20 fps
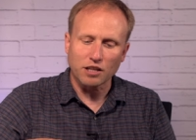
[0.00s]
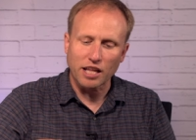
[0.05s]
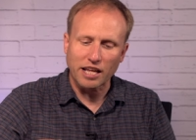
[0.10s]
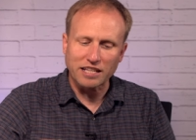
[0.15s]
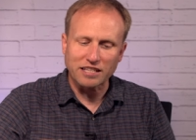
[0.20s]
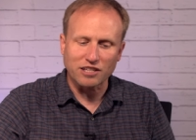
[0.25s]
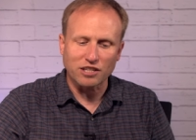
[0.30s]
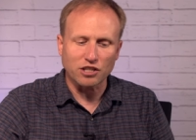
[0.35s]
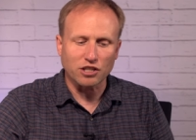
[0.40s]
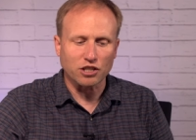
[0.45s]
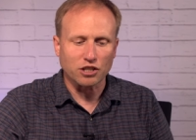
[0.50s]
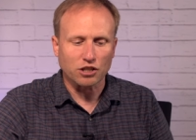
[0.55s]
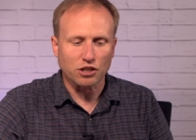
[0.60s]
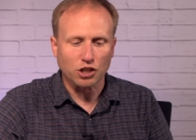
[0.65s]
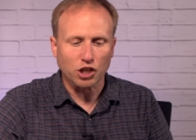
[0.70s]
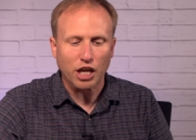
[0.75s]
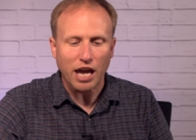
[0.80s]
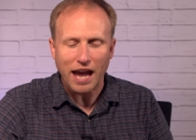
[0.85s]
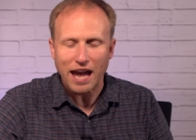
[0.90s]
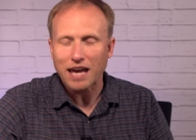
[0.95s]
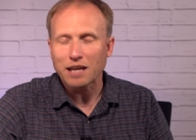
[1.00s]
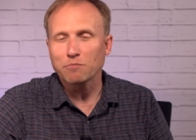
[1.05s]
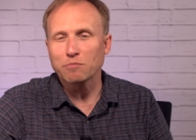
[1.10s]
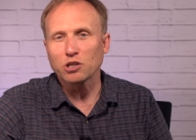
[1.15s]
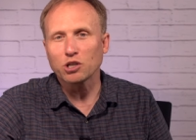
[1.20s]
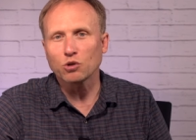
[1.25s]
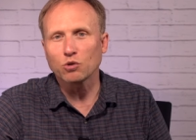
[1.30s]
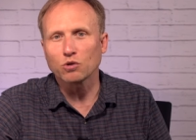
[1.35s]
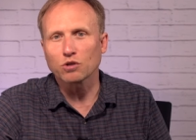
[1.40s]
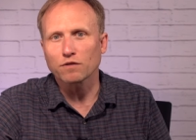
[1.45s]
lenses can be
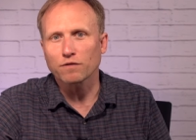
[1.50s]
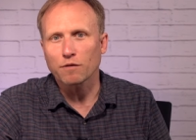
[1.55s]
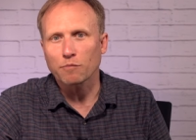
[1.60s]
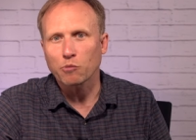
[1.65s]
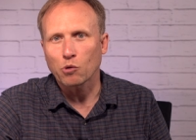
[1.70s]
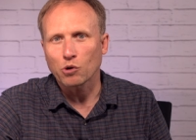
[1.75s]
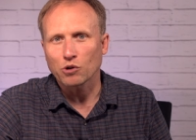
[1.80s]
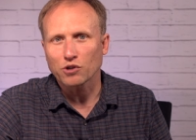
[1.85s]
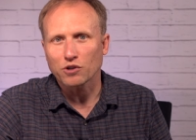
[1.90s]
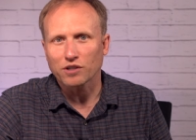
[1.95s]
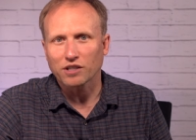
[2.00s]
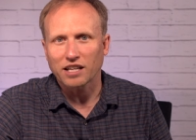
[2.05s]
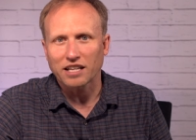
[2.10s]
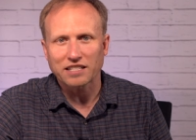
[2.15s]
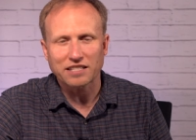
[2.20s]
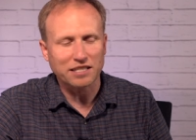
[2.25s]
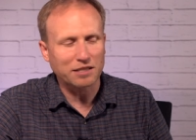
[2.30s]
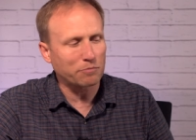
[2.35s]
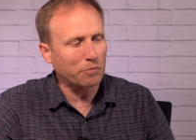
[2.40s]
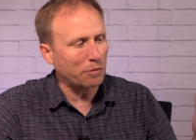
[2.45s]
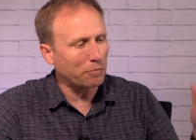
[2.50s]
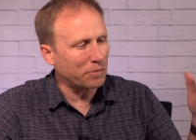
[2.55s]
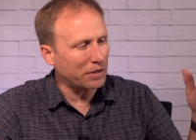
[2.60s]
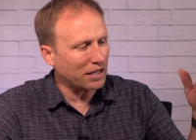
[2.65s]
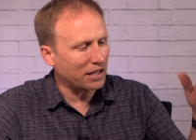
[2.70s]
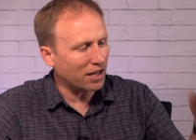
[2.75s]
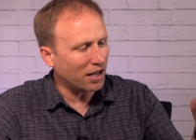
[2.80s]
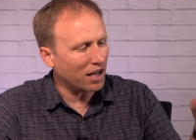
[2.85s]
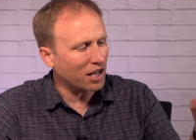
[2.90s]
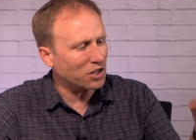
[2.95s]
used for portrait lenses, but
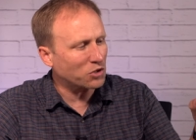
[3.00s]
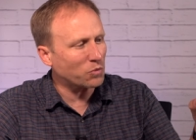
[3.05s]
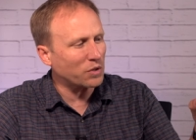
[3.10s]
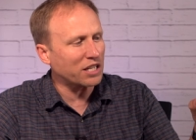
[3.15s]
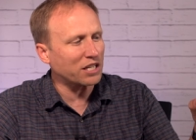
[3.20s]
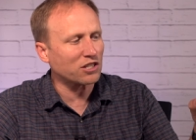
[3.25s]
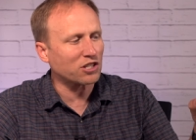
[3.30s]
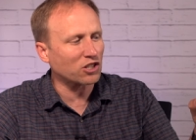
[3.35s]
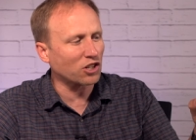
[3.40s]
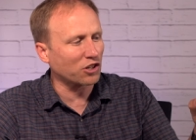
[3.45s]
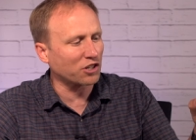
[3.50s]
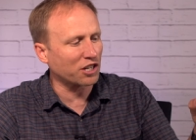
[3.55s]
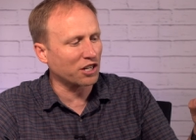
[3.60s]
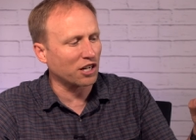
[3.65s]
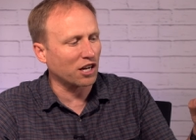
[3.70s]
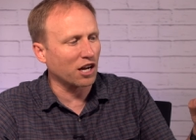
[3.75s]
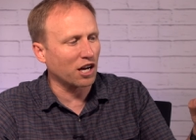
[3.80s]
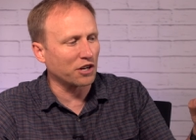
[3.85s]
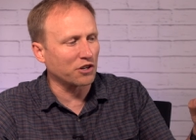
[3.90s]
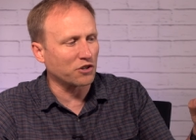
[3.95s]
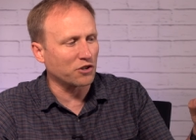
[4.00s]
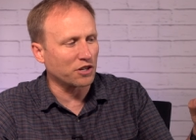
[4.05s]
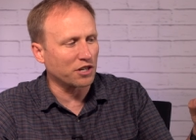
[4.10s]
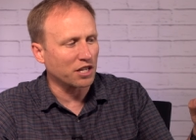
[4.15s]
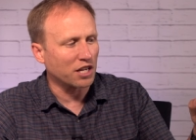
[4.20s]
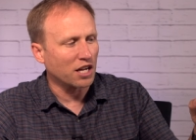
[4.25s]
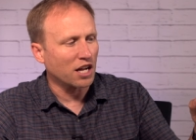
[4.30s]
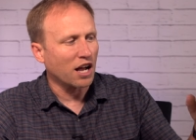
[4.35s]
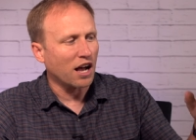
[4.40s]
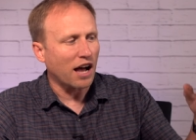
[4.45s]
because we can start at one hundred
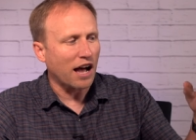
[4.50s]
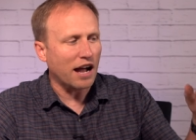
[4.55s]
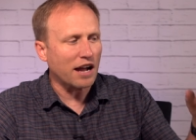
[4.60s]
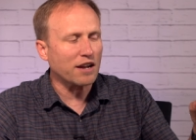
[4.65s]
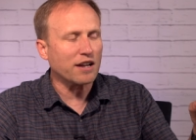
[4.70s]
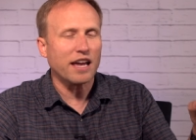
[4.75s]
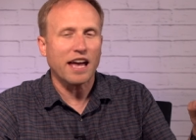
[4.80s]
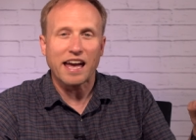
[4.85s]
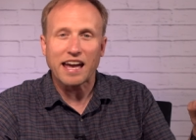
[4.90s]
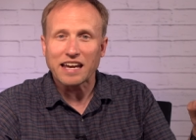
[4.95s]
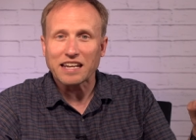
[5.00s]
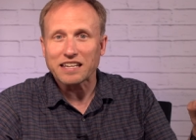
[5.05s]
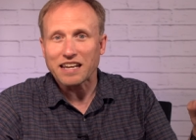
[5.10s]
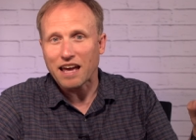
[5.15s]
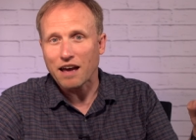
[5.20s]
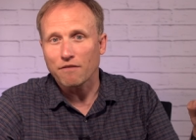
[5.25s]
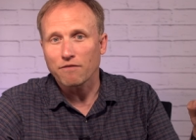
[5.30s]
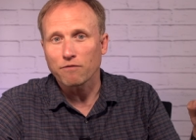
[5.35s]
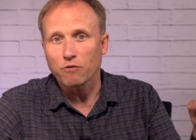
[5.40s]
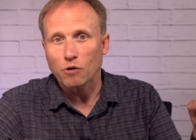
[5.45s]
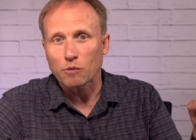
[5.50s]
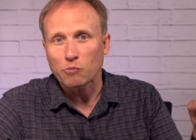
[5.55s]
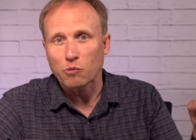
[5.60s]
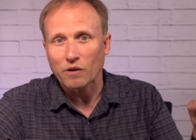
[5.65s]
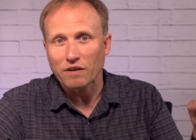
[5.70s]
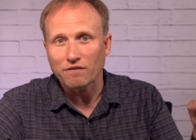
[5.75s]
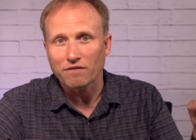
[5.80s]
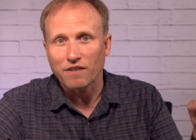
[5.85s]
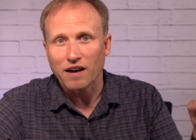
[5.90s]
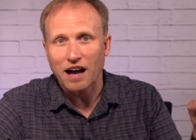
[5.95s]
and f four
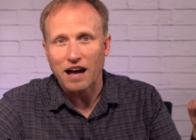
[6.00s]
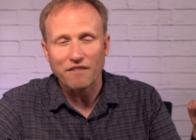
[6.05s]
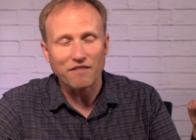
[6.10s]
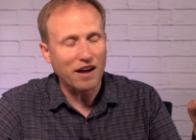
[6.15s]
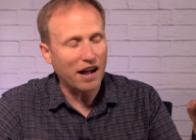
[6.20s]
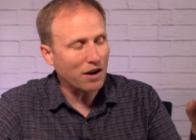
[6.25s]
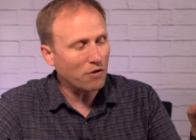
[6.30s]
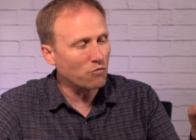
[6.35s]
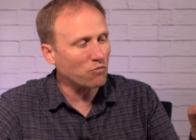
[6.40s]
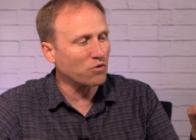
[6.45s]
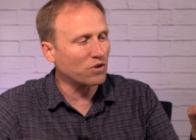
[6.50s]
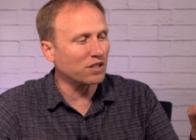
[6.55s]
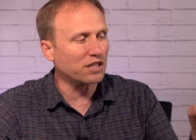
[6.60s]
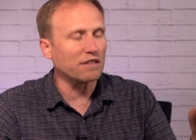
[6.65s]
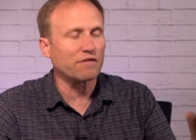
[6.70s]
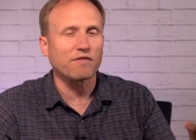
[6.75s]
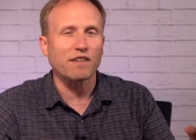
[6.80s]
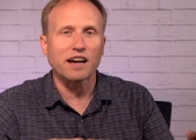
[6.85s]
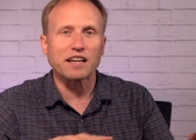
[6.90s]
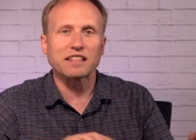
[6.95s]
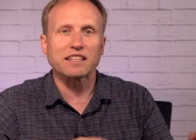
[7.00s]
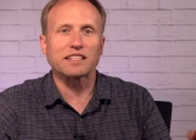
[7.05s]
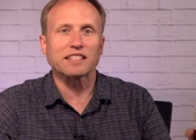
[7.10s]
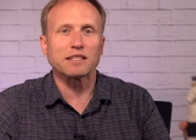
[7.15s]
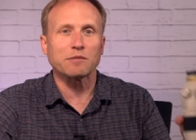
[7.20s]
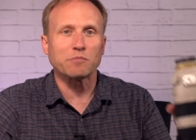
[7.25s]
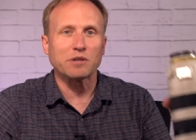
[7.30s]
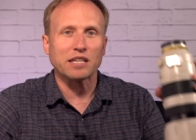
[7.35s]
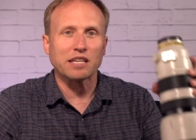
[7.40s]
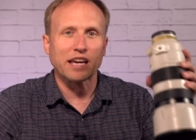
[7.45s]
point five, I really find this
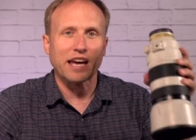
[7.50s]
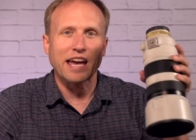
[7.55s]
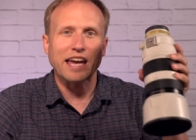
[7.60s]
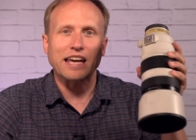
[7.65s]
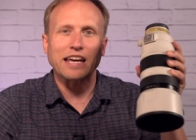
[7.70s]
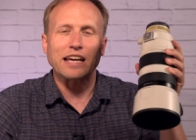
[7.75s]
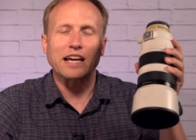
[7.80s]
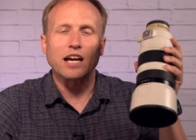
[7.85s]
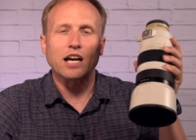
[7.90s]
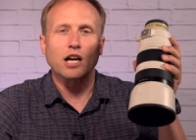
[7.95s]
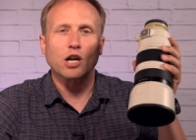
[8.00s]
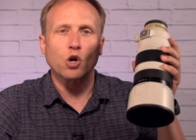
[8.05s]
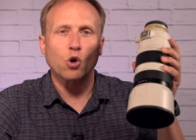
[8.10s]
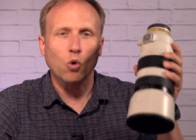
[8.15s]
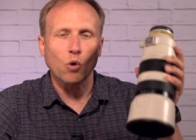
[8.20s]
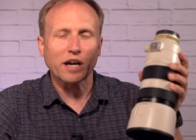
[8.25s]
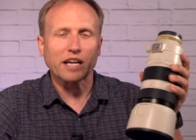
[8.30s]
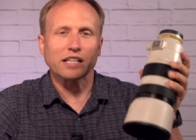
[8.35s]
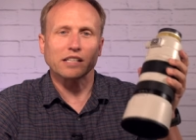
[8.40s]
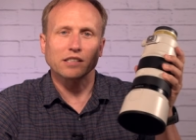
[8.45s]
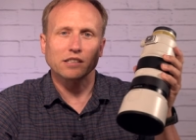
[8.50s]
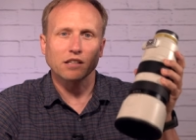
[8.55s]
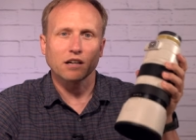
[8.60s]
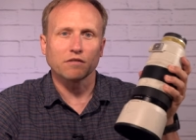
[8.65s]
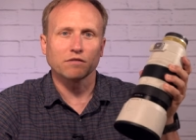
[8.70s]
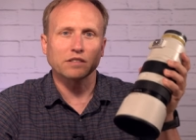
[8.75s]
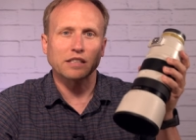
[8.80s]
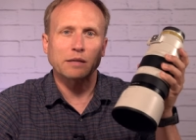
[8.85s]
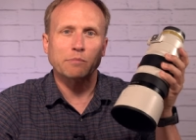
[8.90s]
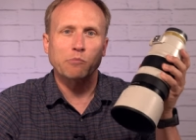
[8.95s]
to be a quite
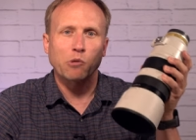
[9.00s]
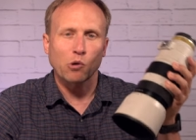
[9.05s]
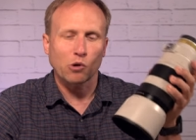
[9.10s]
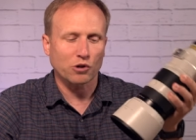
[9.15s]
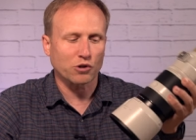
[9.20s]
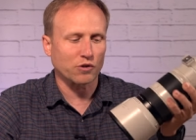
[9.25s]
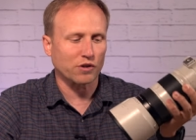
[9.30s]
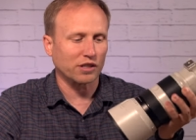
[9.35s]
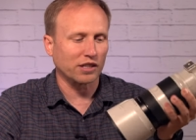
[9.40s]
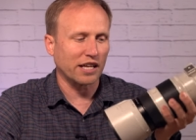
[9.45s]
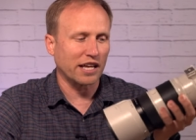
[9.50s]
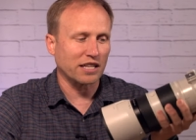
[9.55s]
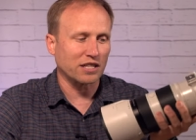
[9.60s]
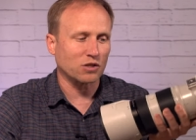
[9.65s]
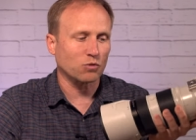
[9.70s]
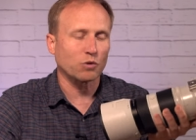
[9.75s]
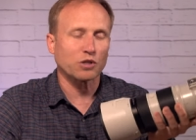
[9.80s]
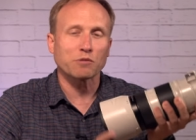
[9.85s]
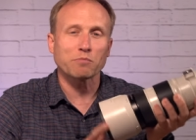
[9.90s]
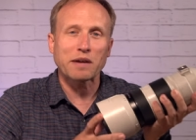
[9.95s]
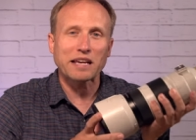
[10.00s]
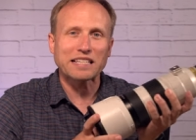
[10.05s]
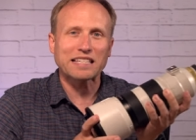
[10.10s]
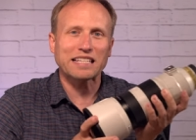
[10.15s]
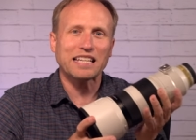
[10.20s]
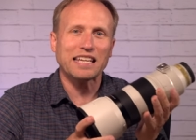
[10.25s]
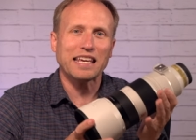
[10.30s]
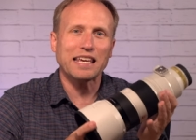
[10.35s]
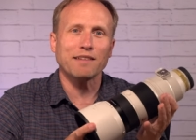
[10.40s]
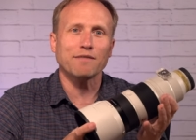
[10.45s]
lovely portrait lens, which makes
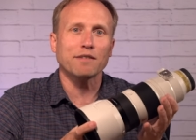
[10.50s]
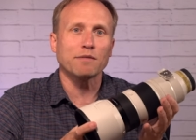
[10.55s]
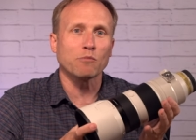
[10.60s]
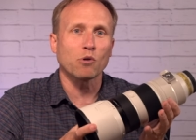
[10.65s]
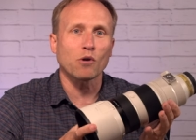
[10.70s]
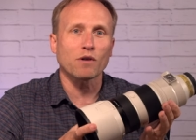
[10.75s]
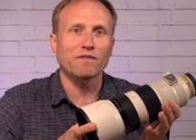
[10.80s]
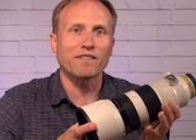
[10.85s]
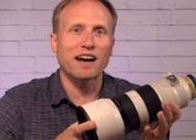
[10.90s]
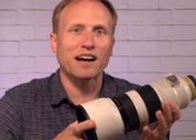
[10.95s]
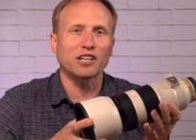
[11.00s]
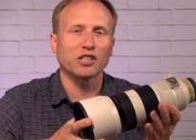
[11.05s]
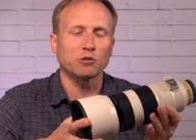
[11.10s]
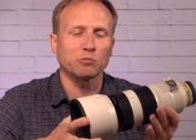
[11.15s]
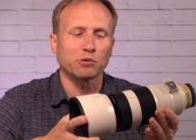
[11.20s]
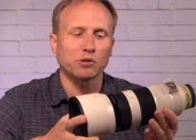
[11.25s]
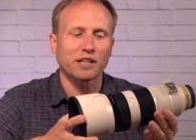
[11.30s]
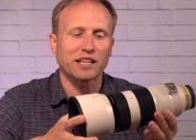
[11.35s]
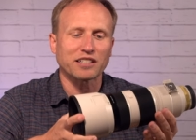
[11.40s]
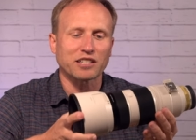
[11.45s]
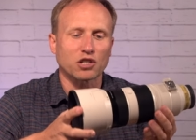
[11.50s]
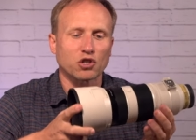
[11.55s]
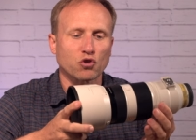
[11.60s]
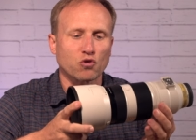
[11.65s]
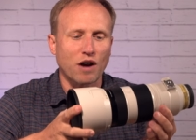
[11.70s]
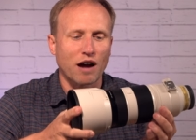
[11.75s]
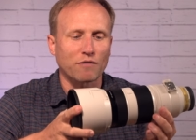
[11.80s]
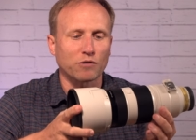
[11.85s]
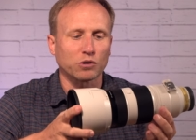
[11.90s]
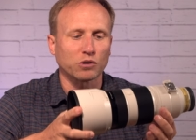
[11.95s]
it even more valuable as a
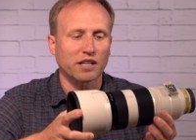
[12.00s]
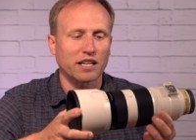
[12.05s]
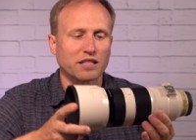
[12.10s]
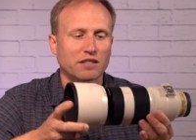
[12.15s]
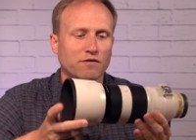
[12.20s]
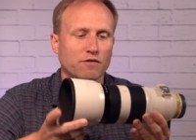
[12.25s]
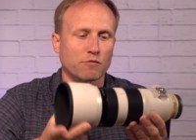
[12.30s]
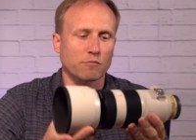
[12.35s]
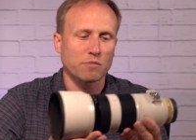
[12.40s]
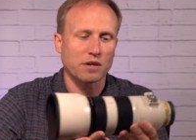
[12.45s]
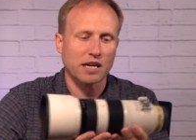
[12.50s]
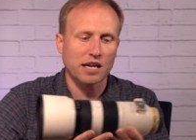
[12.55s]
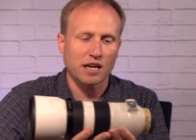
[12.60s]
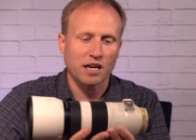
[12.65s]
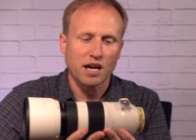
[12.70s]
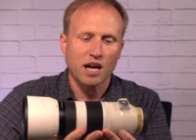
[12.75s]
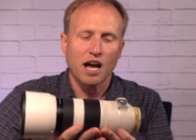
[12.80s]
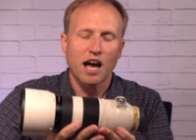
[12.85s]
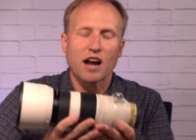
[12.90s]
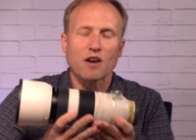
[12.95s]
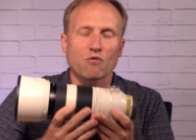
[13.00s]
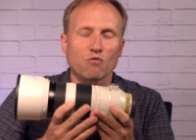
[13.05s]
travel lens for me. I